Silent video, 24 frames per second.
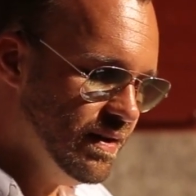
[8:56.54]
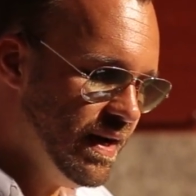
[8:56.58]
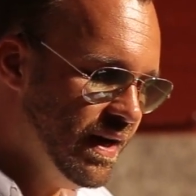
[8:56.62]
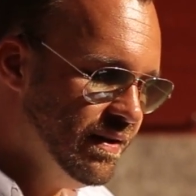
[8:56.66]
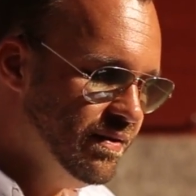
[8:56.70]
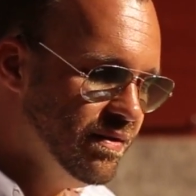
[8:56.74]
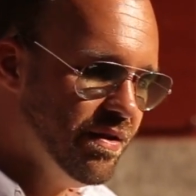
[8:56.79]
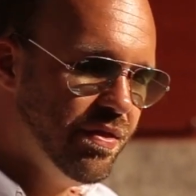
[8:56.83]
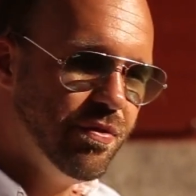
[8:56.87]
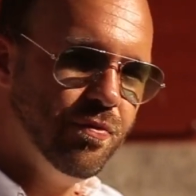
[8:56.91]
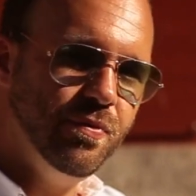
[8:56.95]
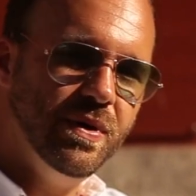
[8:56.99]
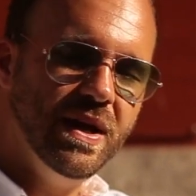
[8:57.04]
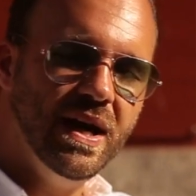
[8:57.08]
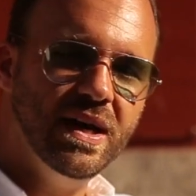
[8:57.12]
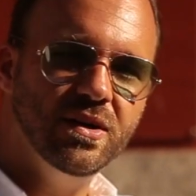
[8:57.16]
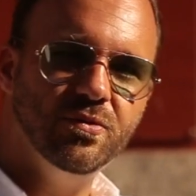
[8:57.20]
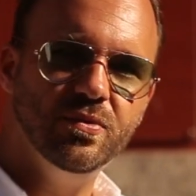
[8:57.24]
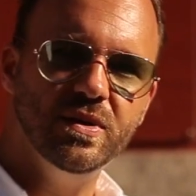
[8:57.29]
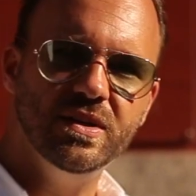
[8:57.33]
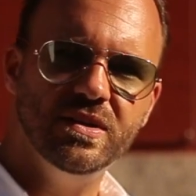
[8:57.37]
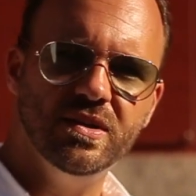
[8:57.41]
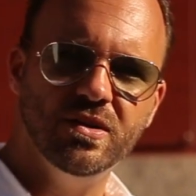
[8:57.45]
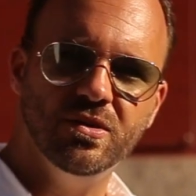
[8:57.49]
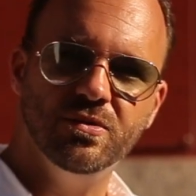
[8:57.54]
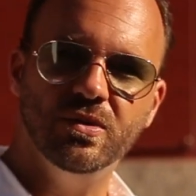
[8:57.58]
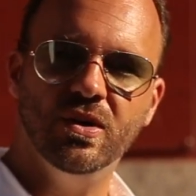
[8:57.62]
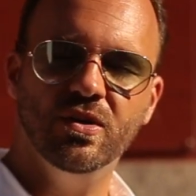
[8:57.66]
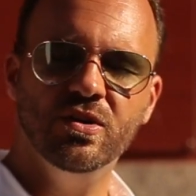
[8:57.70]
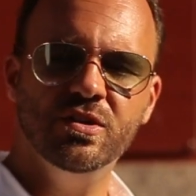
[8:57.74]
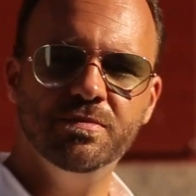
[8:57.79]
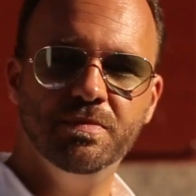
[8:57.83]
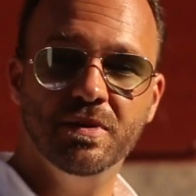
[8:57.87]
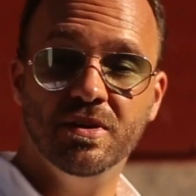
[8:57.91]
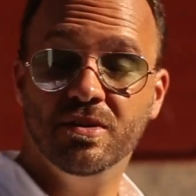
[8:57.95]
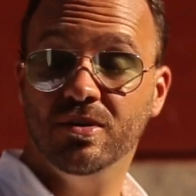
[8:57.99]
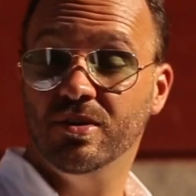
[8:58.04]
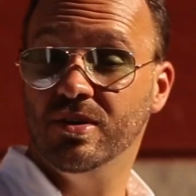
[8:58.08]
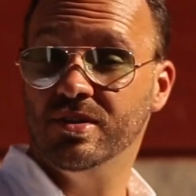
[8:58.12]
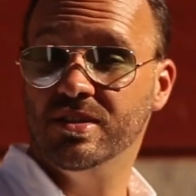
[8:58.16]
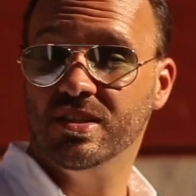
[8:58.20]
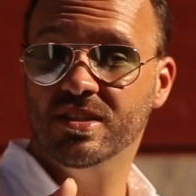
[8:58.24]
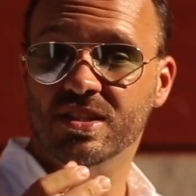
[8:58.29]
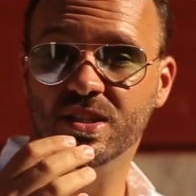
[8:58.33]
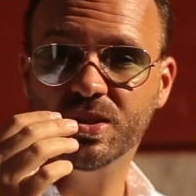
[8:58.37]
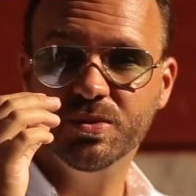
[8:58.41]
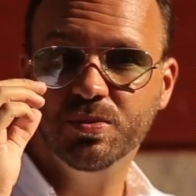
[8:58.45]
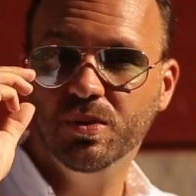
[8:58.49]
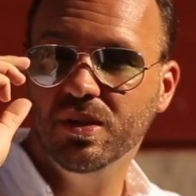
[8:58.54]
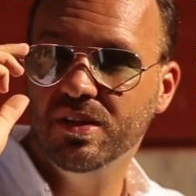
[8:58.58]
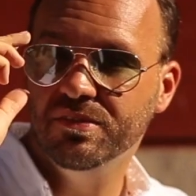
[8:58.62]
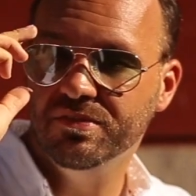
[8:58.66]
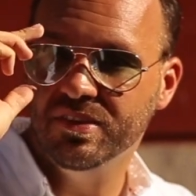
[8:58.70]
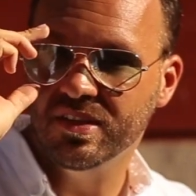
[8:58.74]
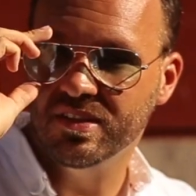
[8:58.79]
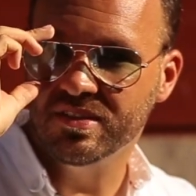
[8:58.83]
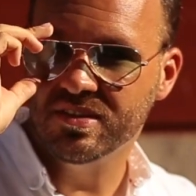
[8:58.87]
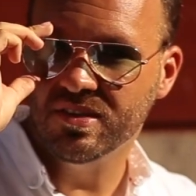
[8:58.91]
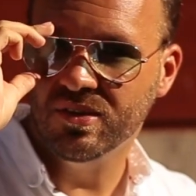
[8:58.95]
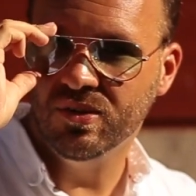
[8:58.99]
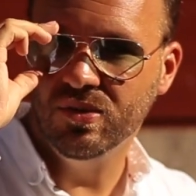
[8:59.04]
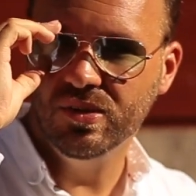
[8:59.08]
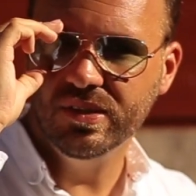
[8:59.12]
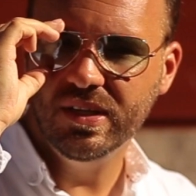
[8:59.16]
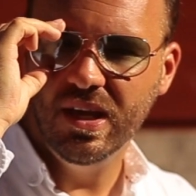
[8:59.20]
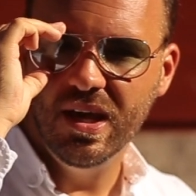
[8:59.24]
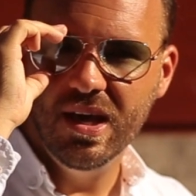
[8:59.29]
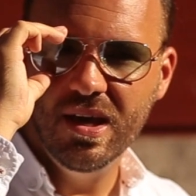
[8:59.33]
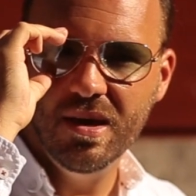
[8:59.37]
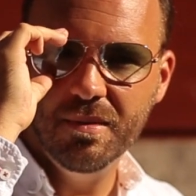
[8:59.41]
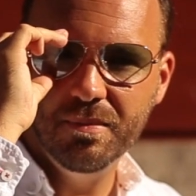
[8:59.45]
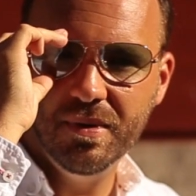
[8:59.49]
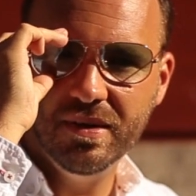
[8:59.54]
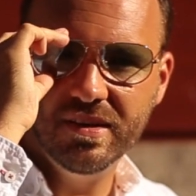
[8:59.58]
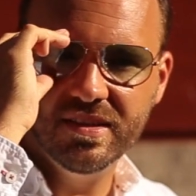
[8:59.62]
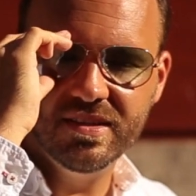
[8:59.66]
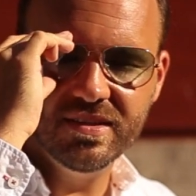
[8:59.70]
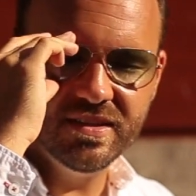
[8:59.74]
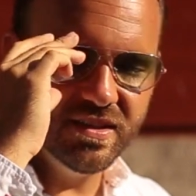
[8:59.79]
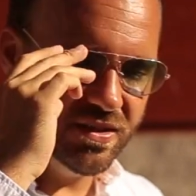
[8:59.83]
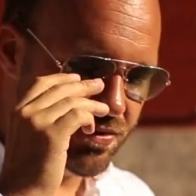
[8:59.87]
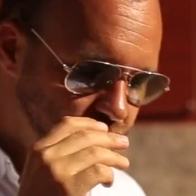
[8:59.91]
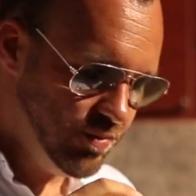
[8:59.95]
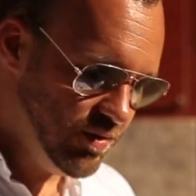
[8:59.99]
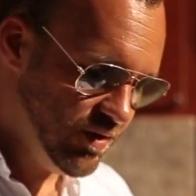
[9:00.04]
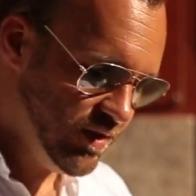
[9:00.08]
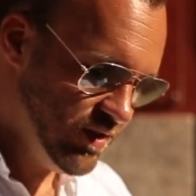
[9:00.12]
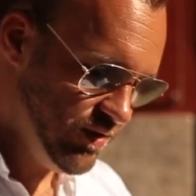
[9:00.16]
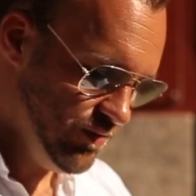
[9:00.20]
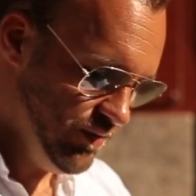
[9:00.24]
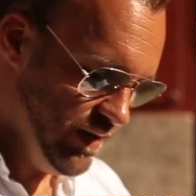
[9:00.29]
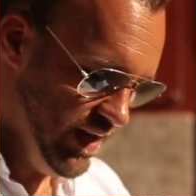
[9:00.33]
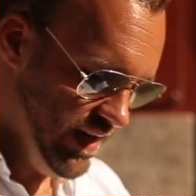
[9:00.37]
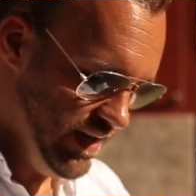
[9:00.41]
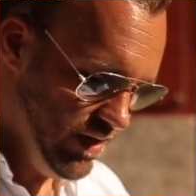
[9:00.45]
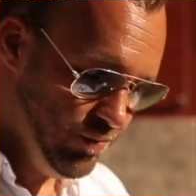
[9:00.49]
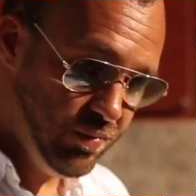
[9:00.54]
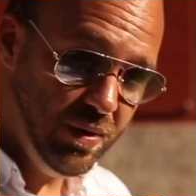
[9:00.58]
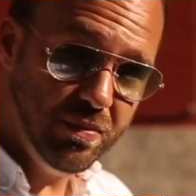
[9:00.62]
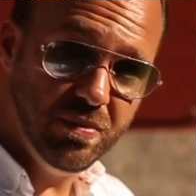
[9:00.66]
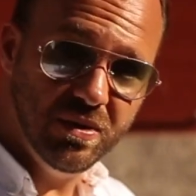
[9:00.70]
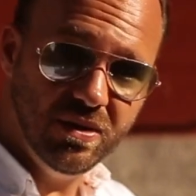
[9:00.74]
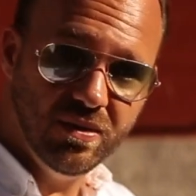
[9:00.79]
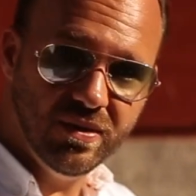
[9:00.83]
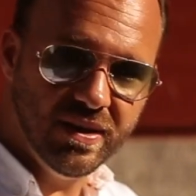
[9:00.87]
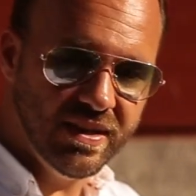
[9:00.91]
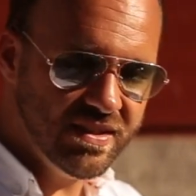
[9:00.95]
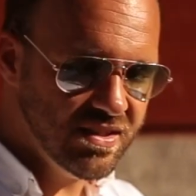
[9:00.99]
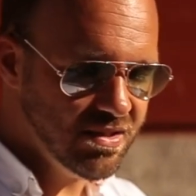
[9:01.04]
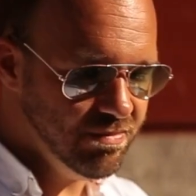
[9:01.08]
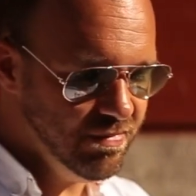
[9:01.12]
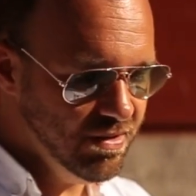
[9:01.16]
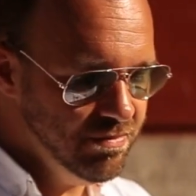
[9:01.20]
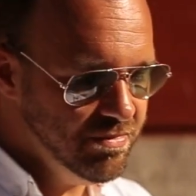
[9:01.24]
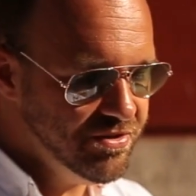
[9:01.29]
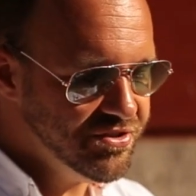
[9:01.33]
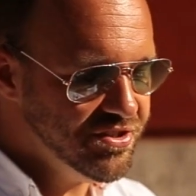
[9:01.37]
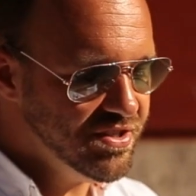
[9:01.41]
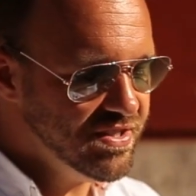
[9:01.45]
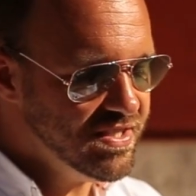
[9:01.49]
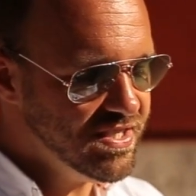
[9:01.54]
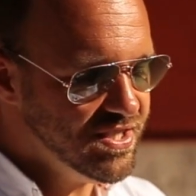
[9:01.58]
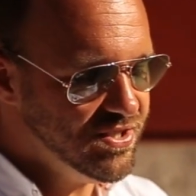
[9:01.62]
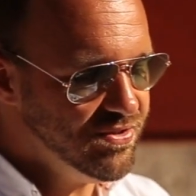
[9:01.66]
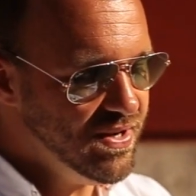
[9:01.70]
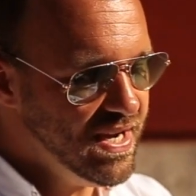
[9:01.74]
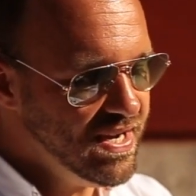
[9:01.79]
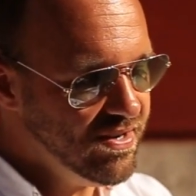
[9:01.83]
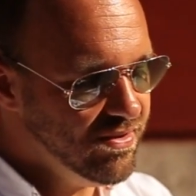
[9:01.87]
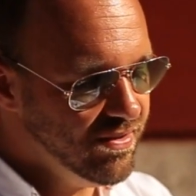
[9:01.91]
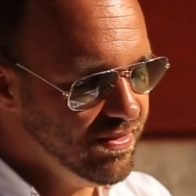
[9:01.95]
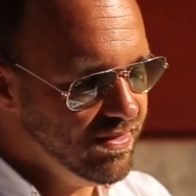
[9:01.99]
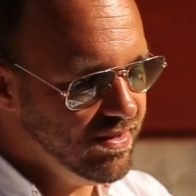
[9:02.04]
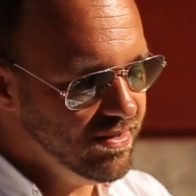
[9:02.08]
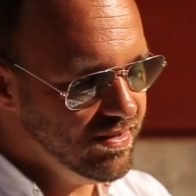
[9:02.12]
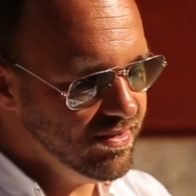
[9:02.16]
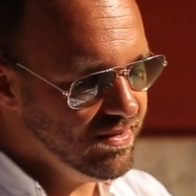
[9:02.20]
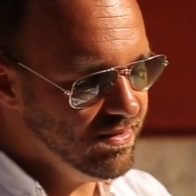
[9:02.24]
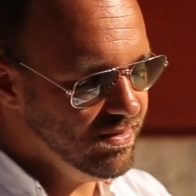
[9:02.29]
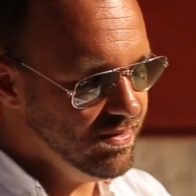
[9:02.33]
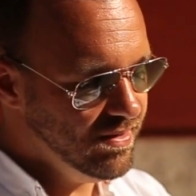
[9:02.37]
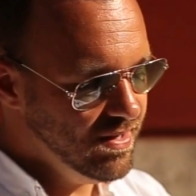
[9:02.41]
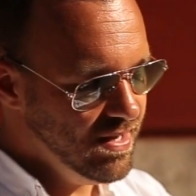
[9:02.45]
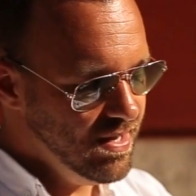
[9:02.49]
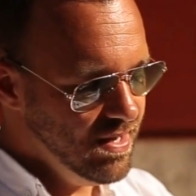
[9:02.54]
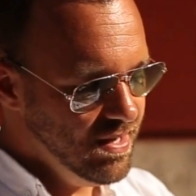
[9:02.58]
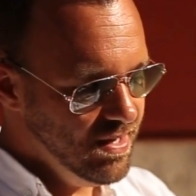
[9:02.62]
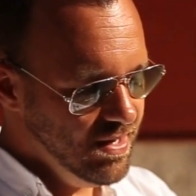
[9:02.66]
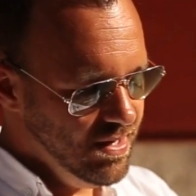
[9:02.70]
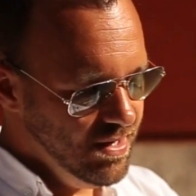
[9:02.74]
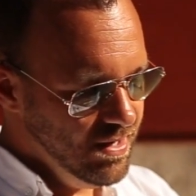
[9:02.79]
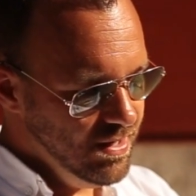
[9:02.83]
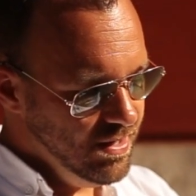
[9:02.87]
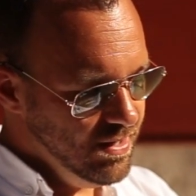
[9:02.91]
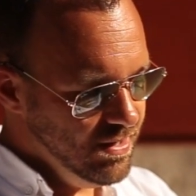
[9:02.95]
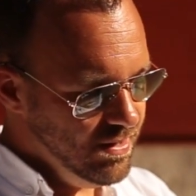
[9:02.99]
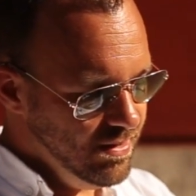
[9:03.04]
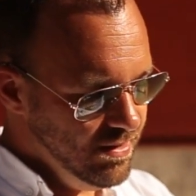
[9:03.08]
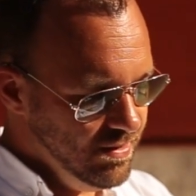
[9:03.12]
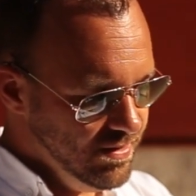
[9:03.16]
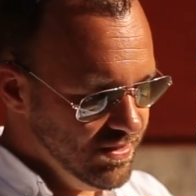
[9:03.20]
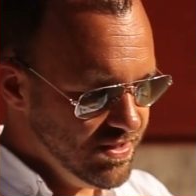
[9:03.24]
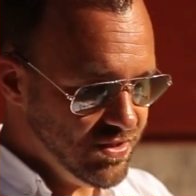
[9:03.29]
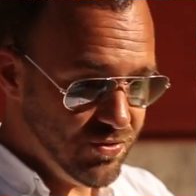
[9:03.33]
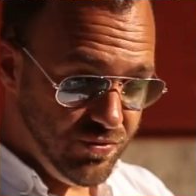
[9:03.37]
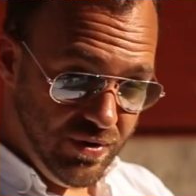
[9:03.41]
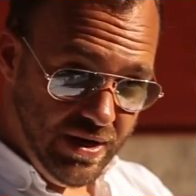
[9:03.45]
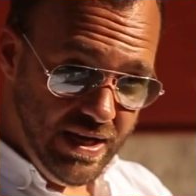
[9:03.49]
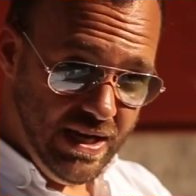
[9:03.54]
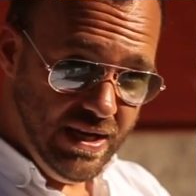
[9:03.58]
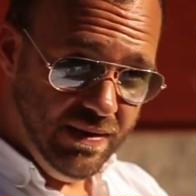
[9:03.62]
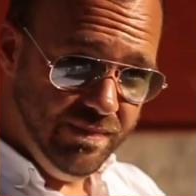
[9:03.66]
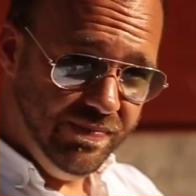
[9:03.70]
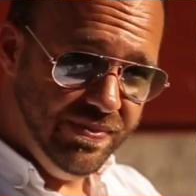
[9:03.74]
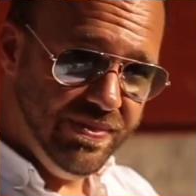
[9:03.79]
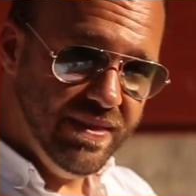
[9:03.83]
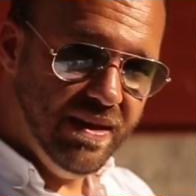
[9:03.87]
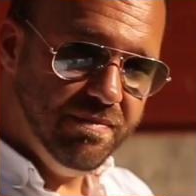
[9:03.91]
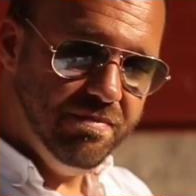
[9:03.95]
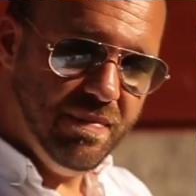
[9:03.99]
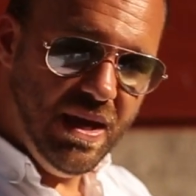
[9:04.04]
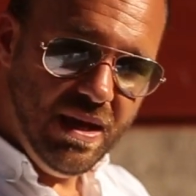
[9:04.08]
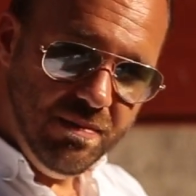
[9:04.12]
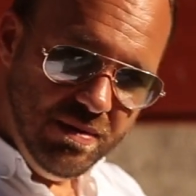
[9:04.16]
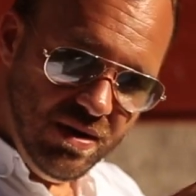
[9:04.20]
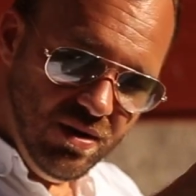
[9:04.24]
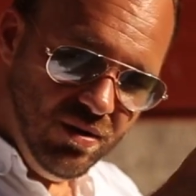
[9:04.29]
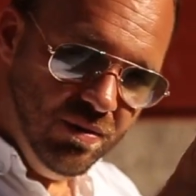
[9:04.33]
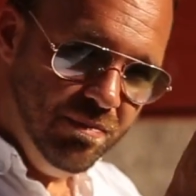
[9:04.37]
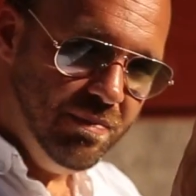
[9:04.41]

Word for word: under 300 euros because it's 12 years old, but it still works great. We will look at some images straight on the uh, screen that may be